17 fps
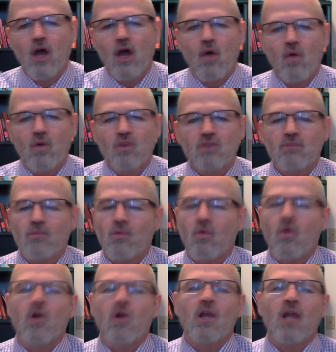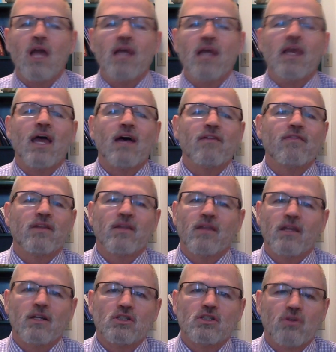was more like heaven
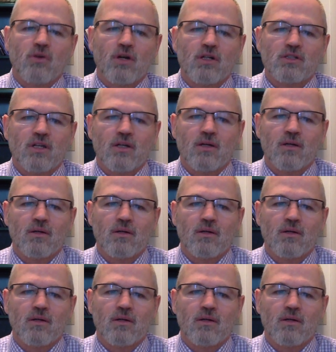than Georgia.